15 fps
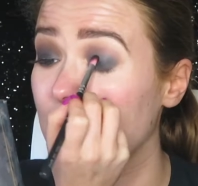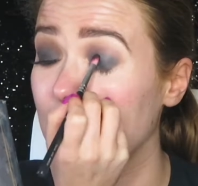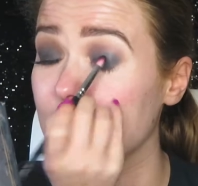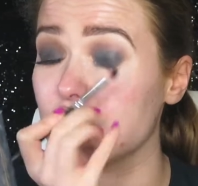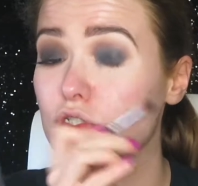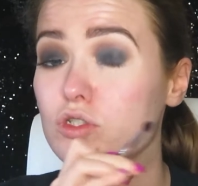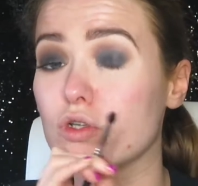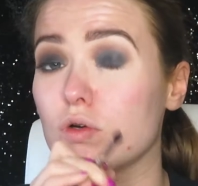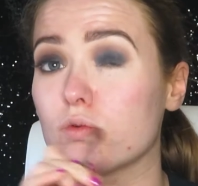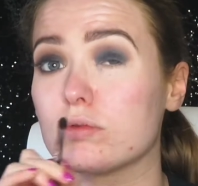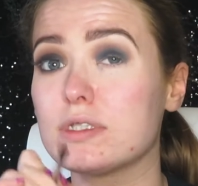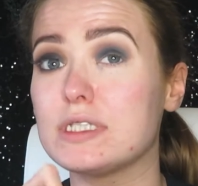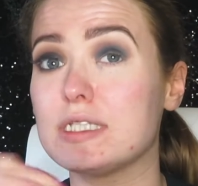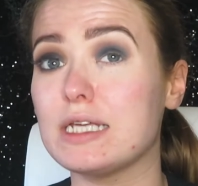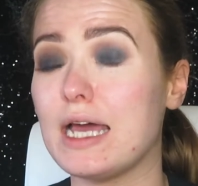And
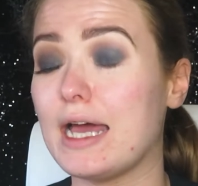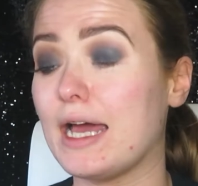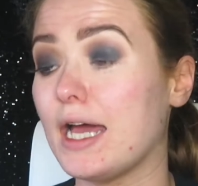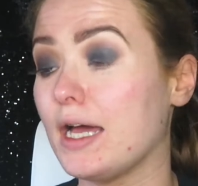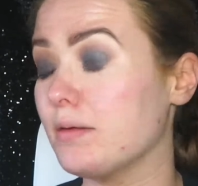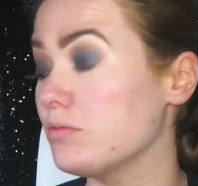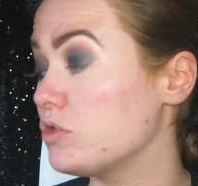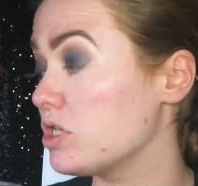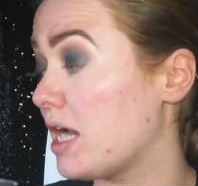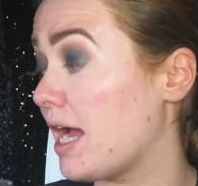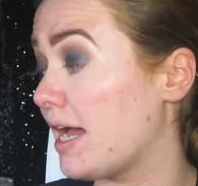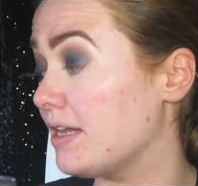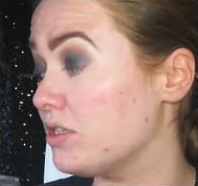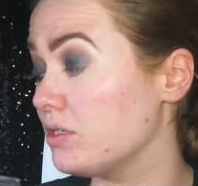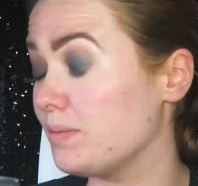don't
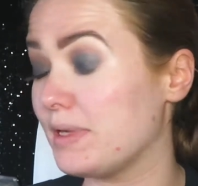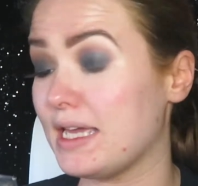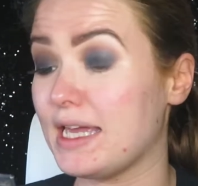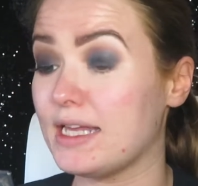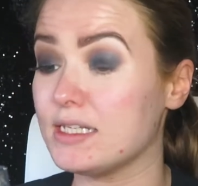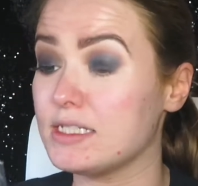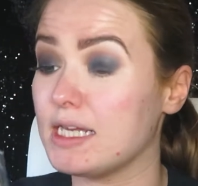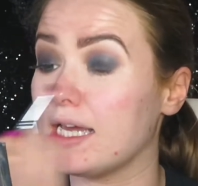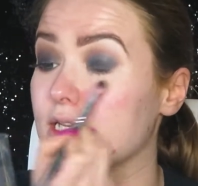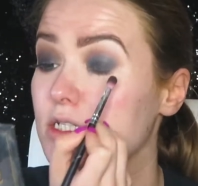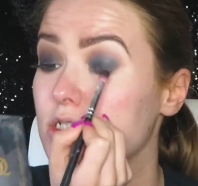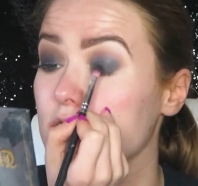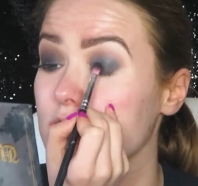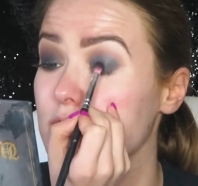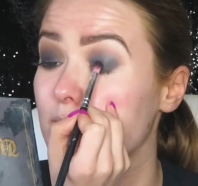try to blend yet,
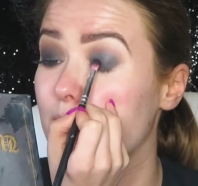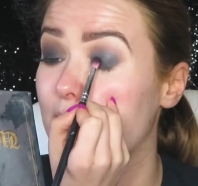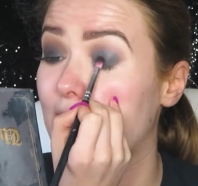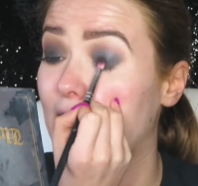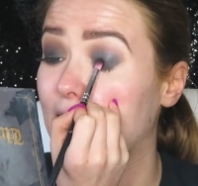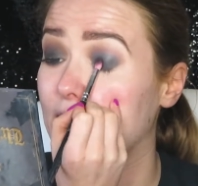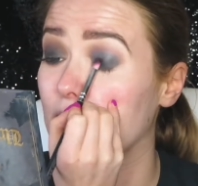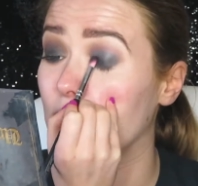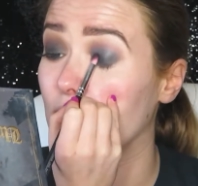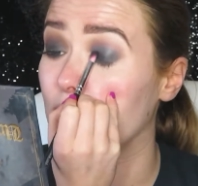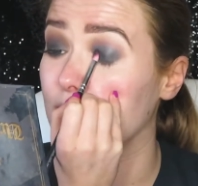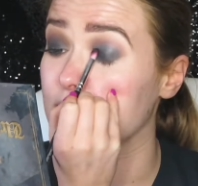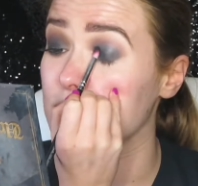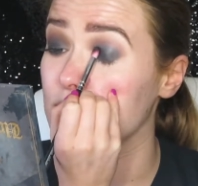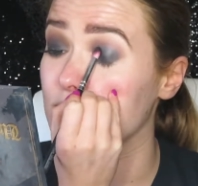just pack it
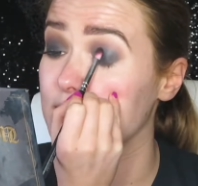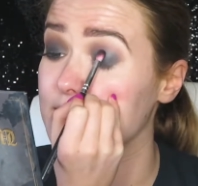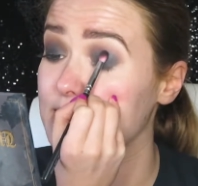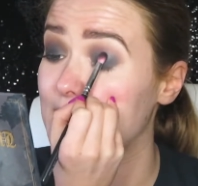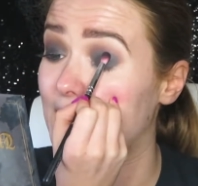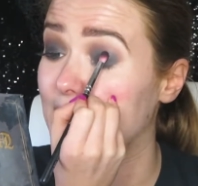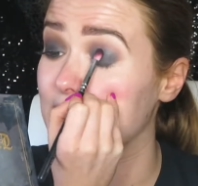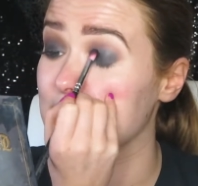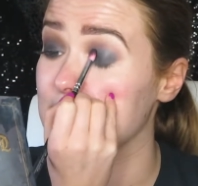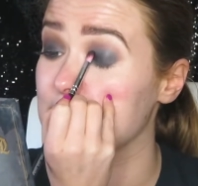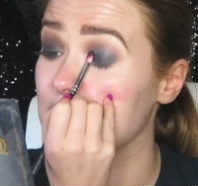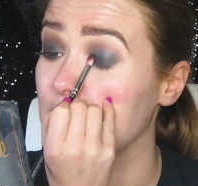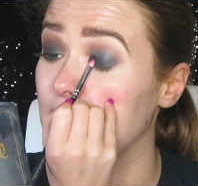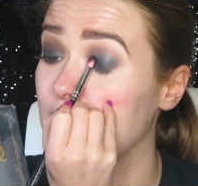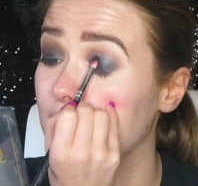on so it sets